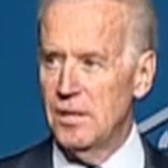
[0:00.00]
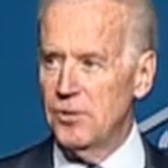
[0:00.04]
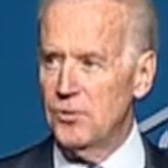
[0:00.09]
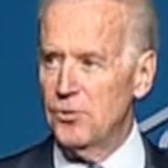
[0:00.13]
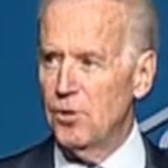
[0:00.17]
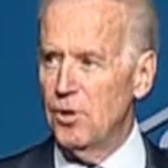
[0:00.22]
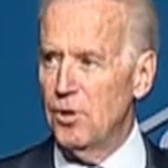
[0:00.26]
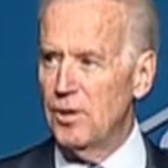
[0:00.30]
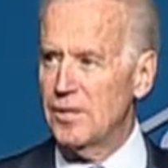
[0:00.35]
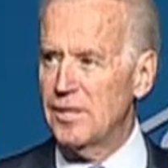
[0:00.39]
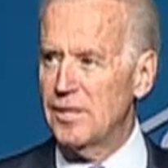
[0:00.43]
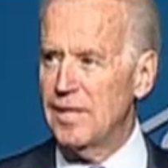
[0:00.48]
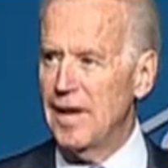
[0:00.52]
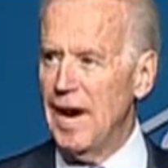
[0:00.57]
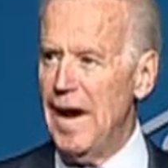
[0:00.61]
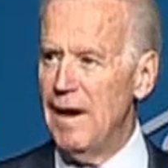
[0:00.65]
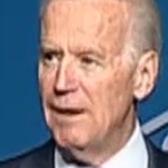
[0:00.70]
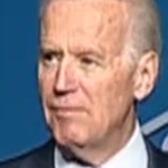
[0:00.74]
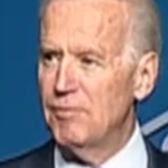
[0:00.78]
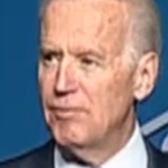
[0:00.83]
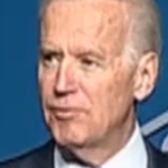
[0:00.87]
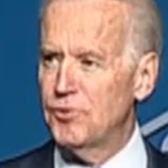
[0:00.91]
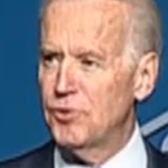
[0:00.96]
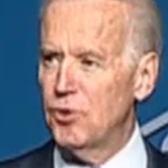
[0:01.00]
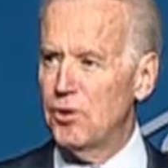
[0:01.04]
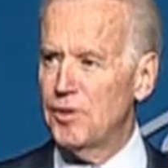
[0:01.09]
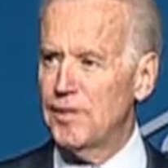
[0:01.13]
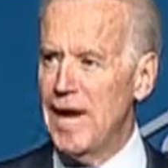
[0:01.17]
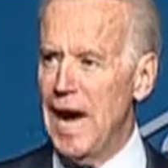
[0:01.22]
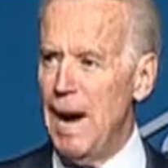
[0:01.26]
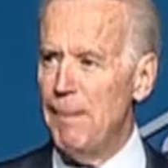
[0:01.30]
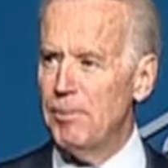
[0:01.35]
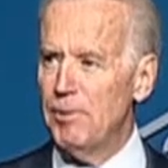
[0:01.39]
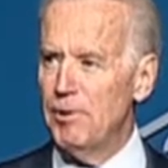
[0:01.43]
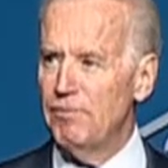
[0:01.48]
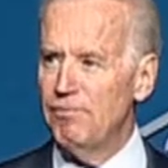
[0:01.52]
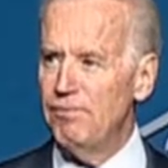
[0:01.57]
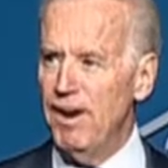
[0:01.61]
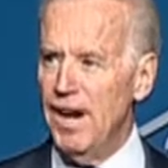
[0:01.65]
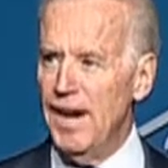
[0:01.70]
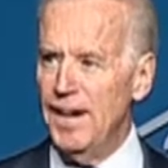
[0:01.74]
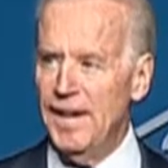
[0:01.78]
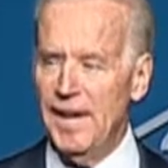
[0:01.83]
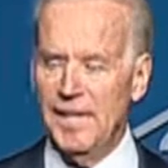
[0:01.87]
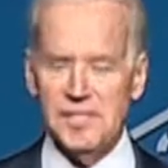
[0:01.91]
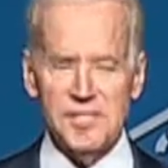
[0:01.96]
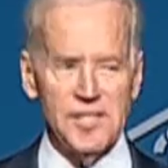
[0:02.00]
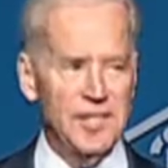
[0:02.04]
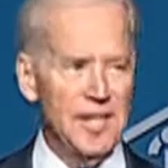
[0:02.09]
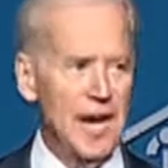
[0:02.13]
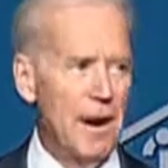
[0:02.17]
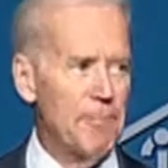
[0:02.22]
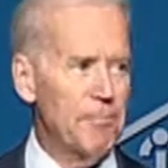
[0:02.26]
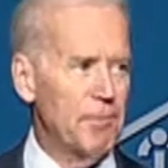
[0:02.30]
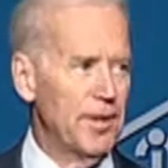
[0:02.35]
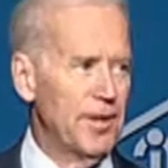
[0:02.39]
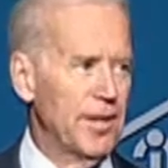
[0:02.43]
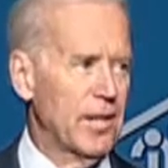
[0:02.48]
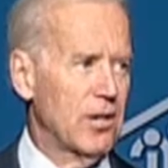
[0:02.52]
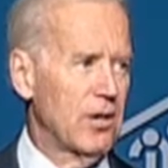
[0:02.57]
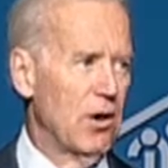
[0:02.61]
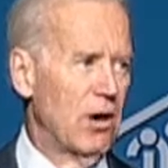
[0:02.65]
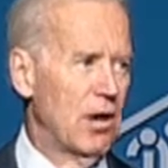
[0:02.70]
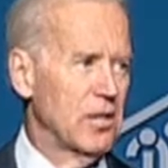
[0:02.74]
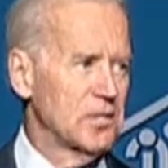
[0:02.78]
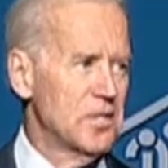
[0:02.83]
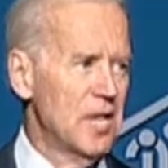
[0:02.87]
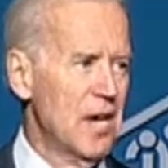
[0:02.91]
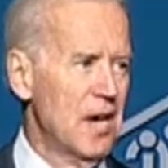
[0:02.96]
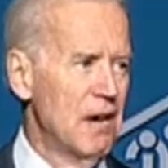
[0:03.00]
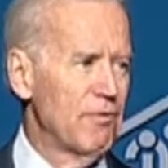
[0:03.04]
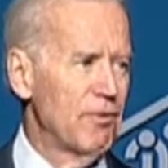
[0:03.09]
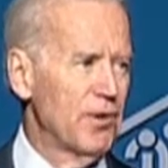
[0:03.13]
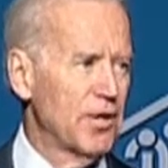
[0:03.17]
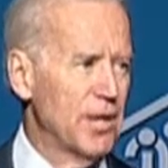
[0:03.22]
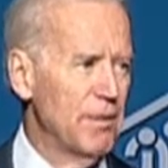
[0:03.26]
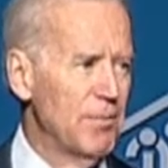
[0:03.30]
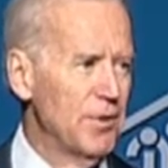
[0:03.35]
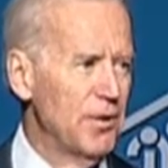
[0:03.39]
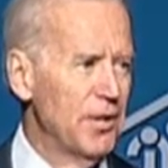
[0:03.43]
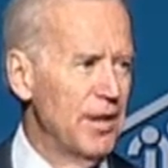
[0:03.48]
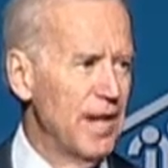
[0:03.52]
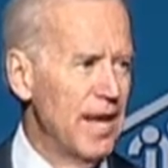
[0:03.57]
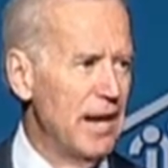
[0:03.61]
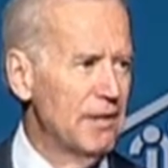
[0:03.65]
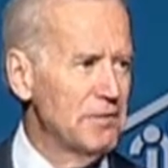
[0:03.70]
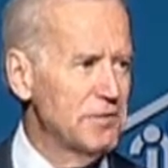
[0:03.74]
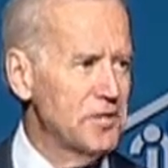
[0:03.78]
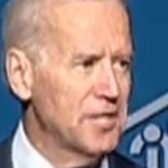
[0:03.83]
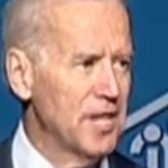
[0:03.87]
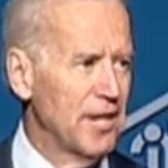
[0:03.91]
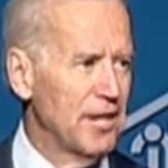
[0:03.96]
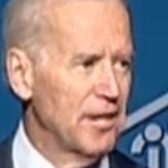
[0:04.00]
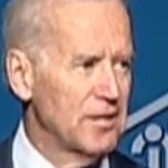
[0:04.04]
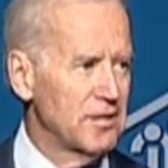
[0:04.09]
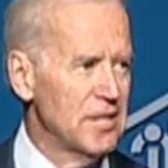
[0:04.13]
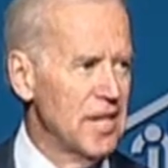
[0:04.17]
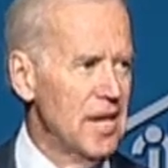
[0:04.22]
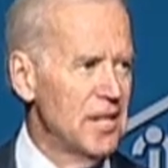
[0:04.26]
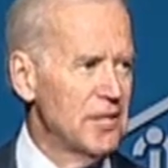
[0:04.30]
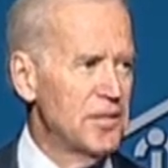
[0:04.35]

toward capital financing and operating costs for community health centers,